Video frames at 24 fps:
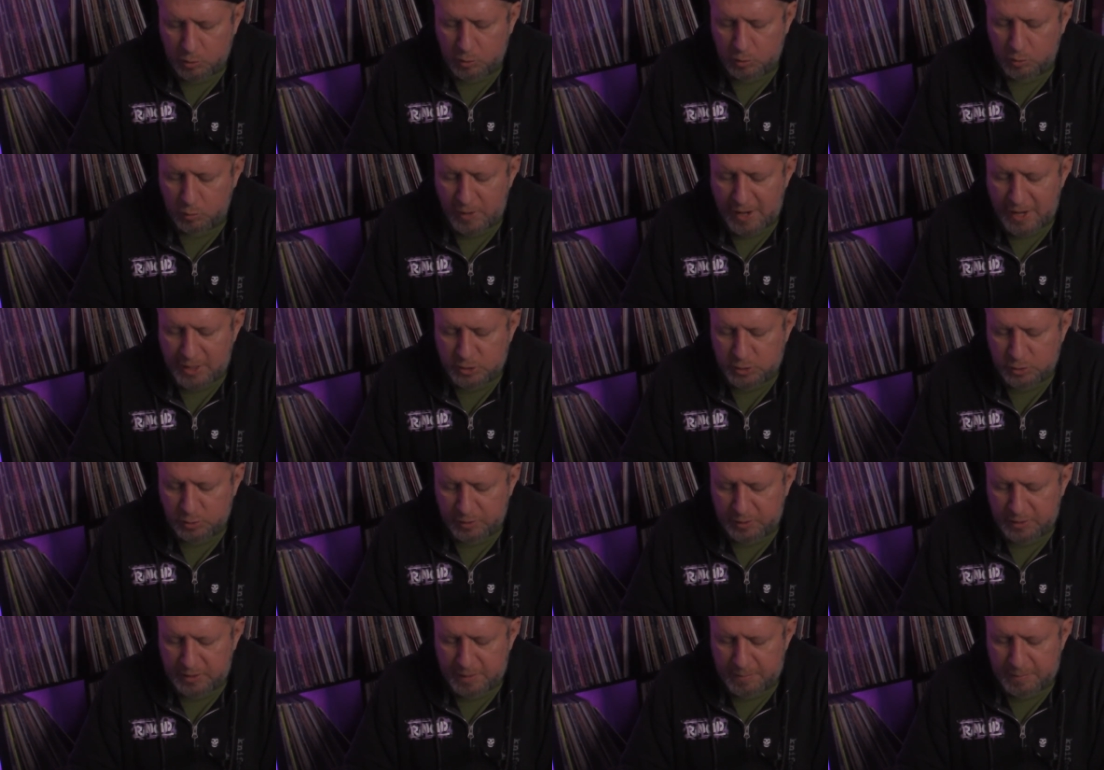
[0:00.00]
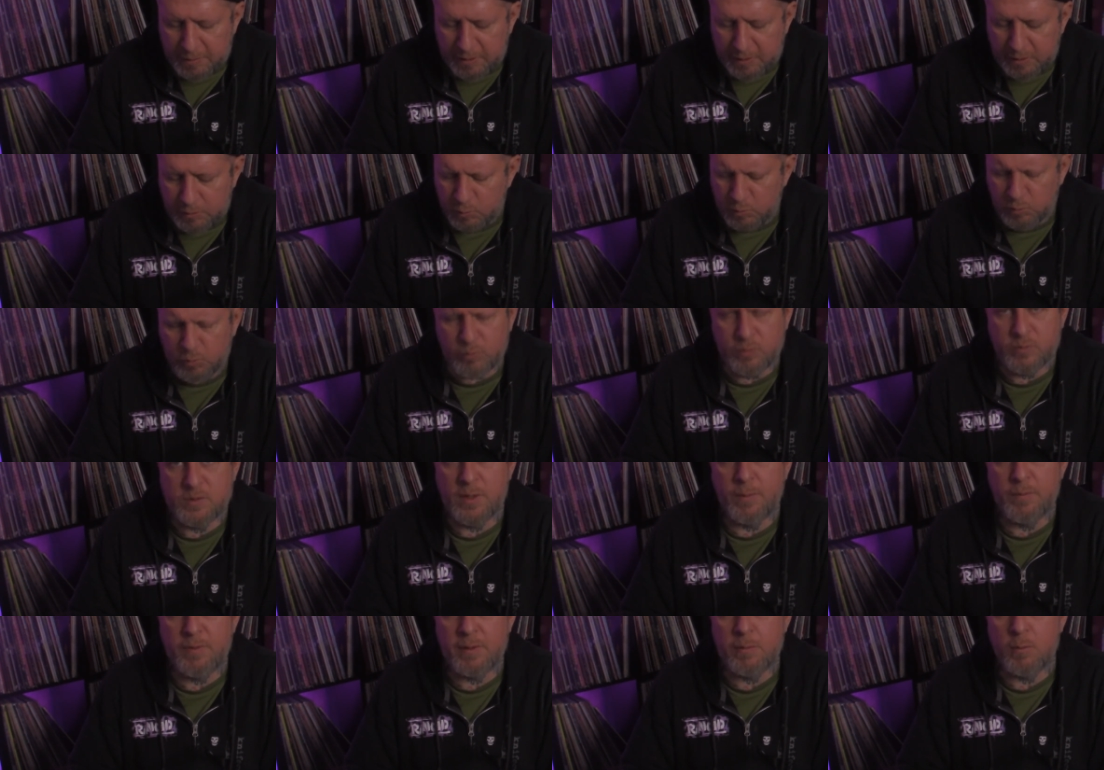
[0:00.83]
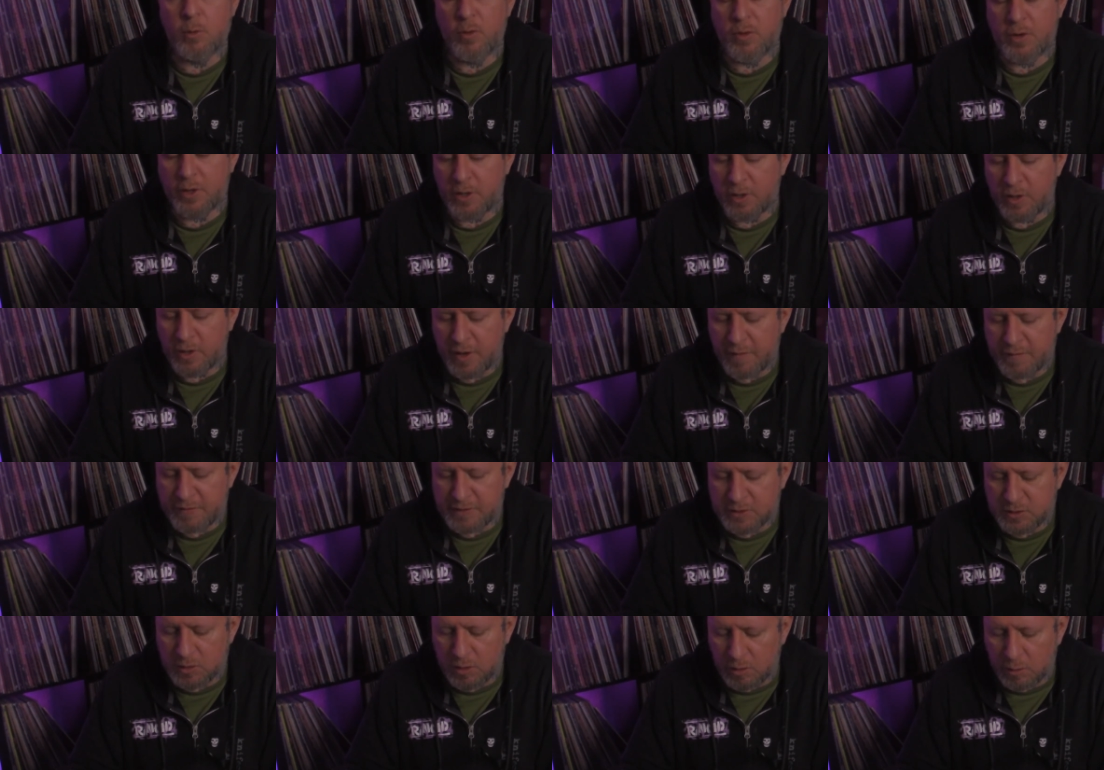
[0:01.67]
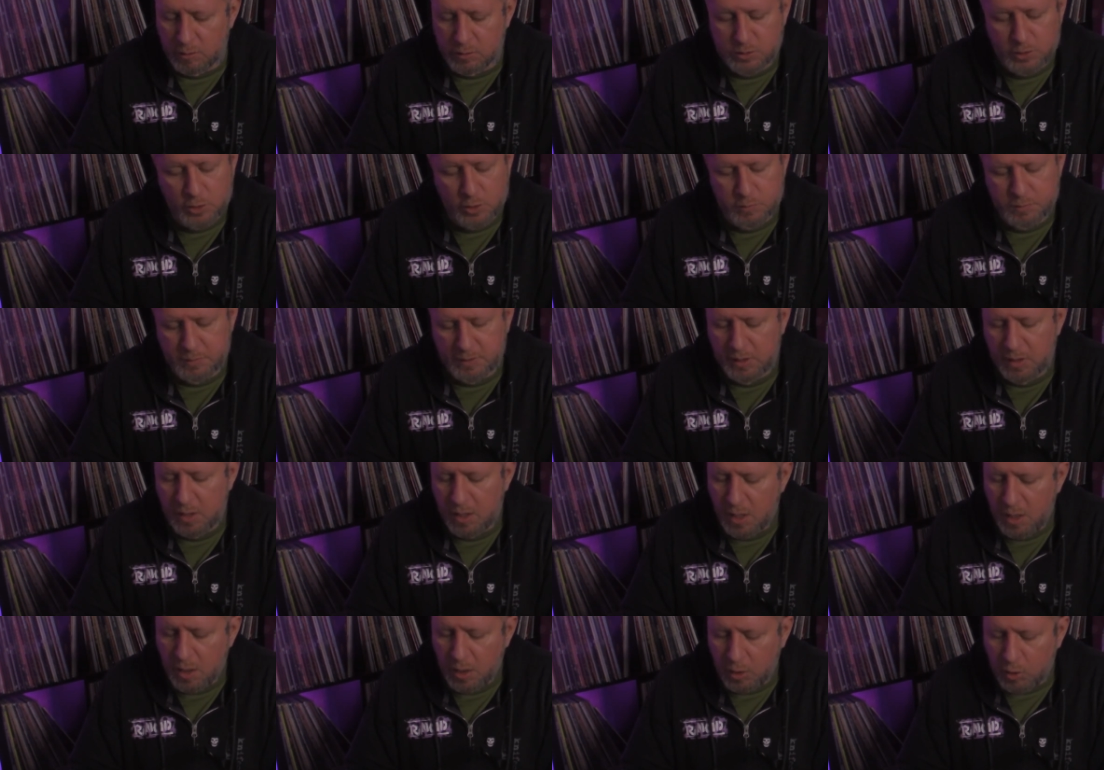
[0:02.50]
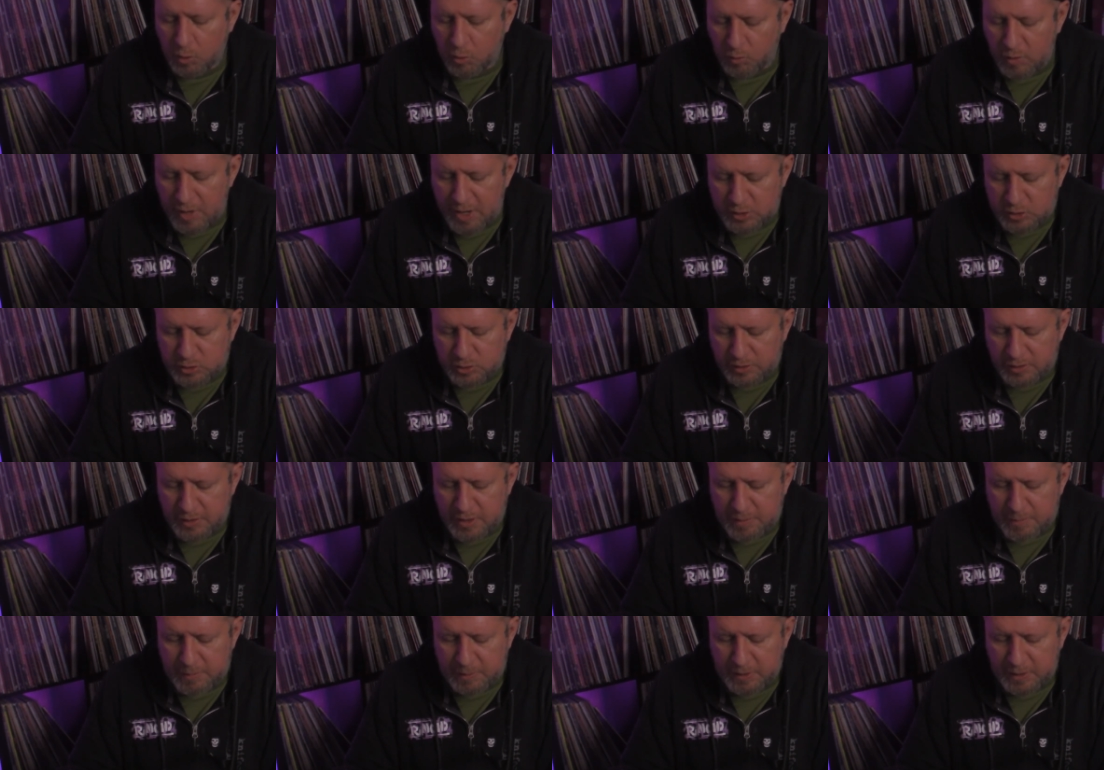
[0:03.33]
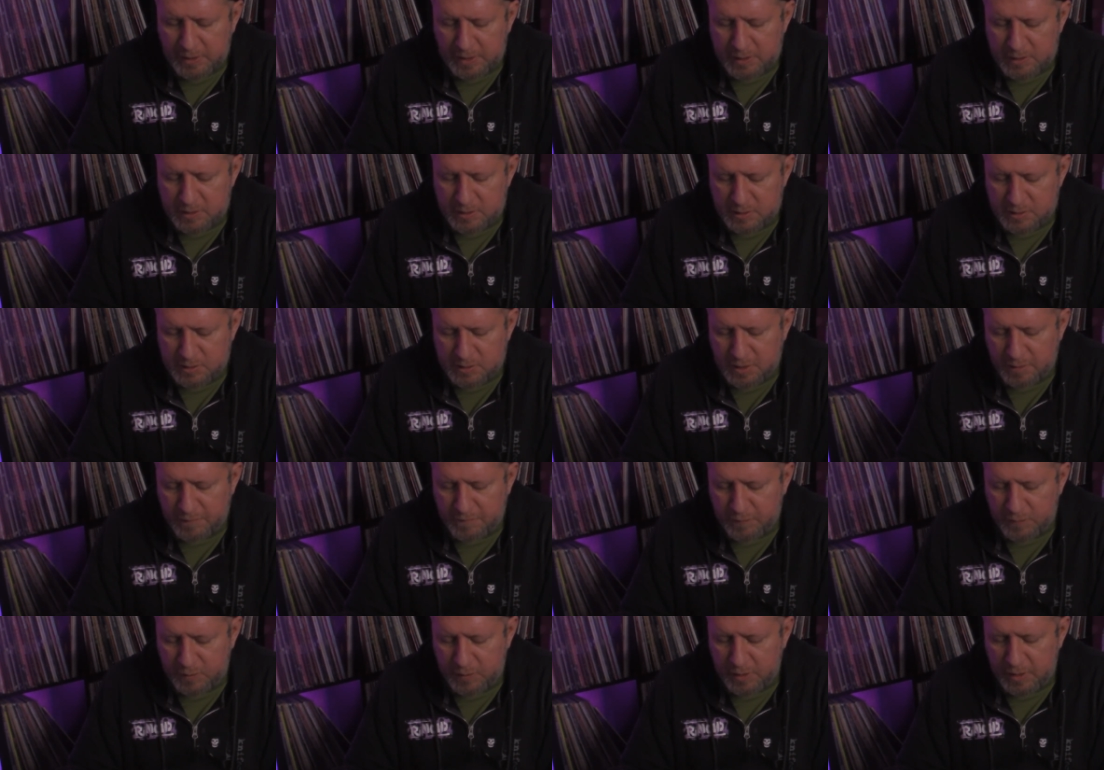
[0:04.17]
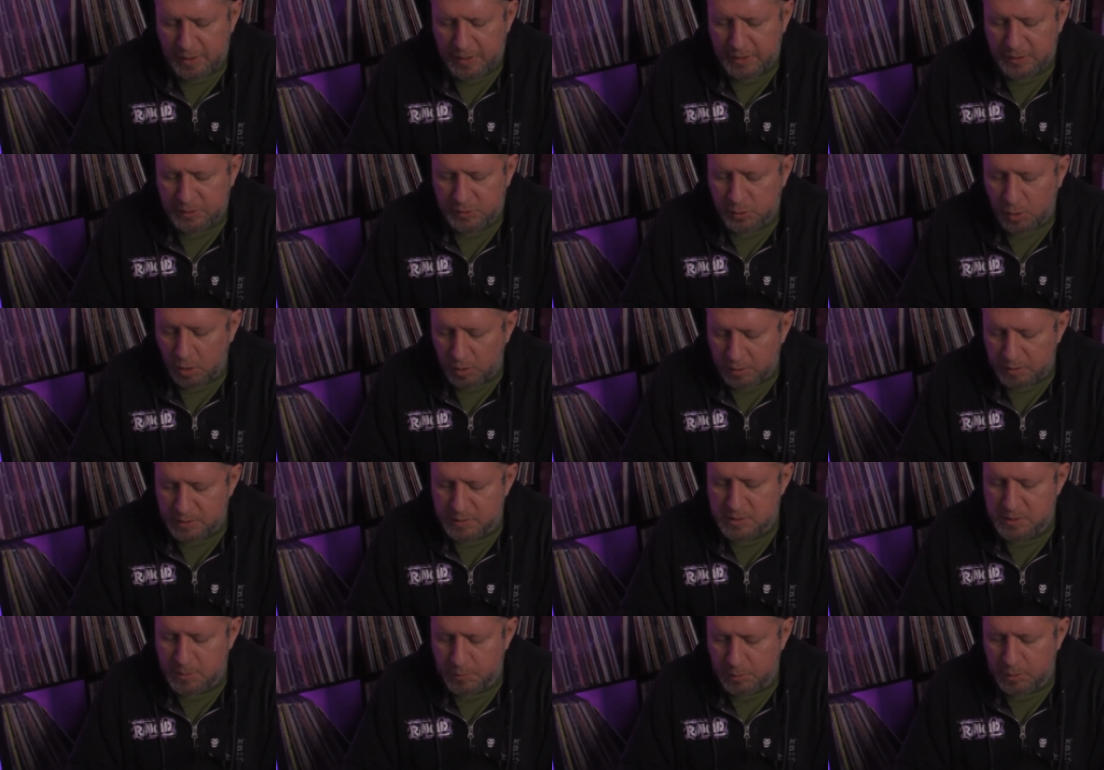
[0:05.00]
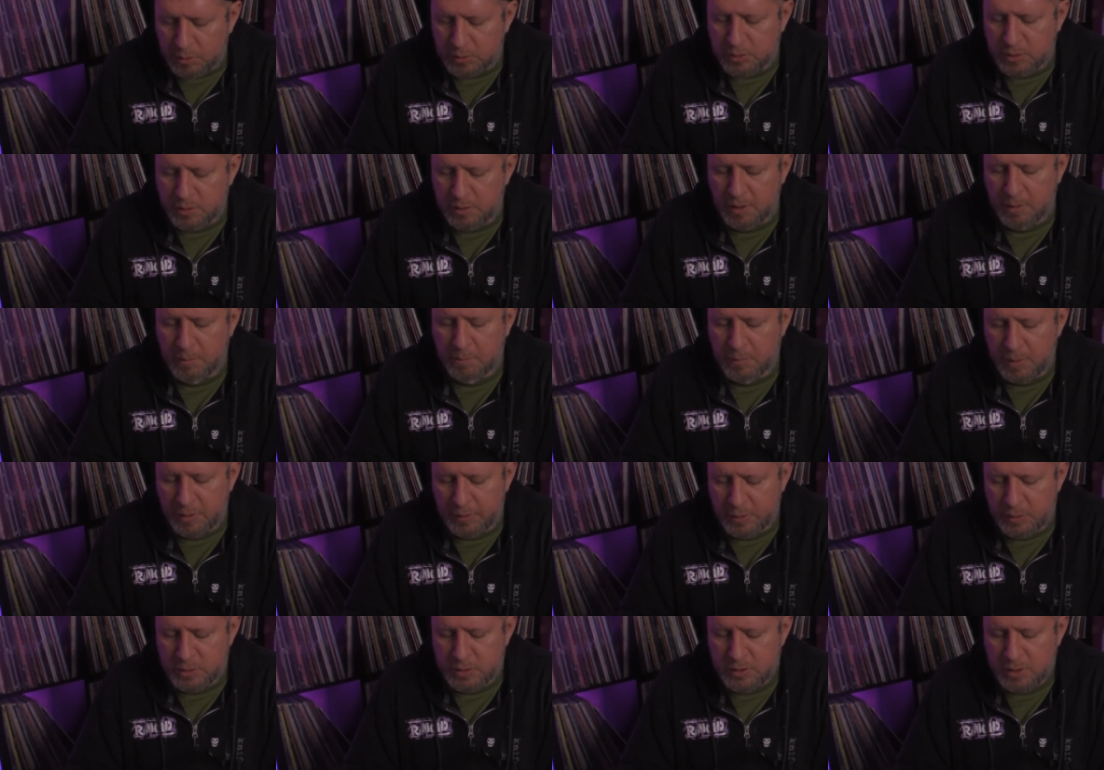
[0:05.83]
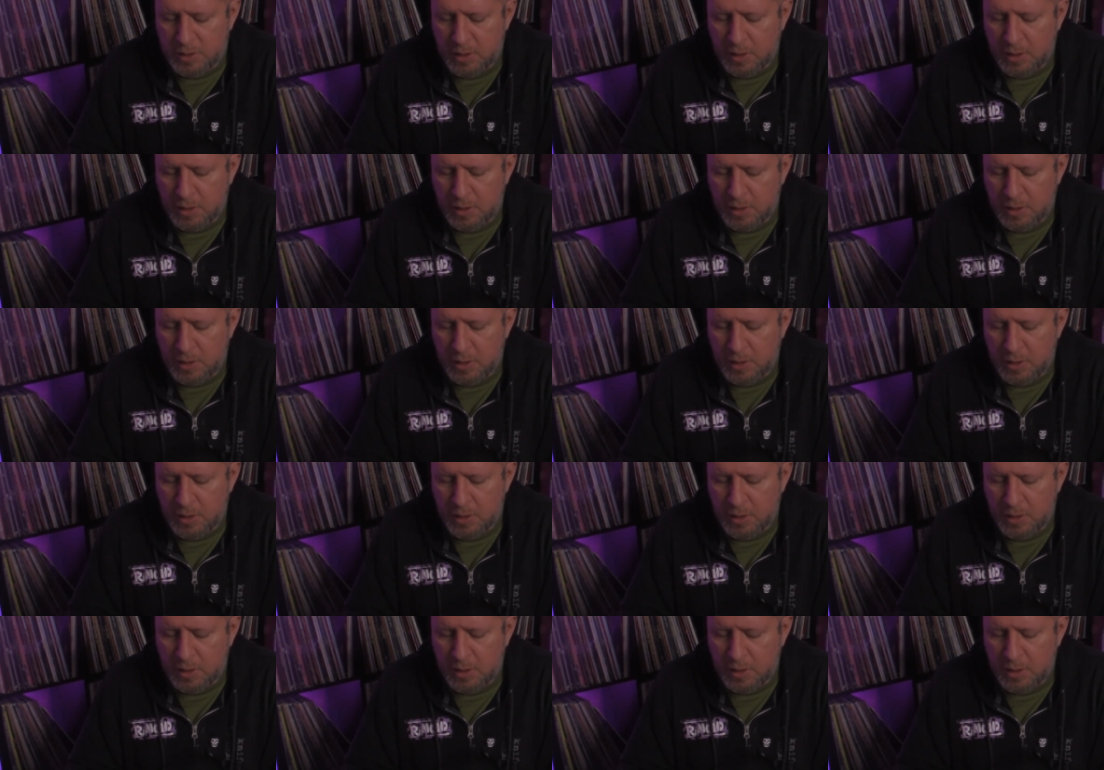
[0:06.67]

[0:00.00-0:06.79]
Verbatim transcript: Gradually, they be ooh, something more than her heavy sorrow. Excuse me. Gradually, they begin to suffer a darkness similar to their mother's,